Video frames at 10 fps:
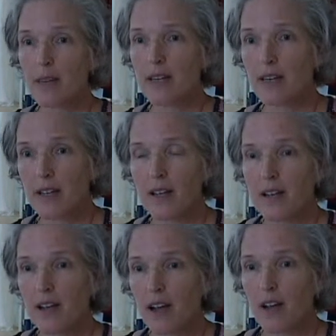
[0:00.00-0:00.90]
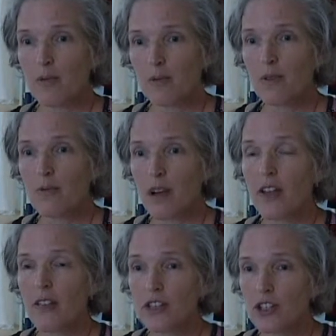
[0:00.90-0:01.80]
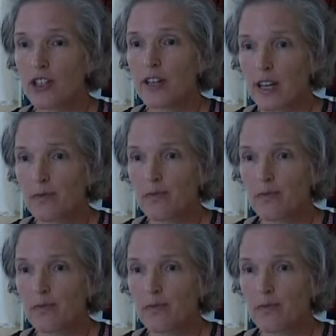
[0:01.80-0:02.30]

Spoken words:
been on this journey.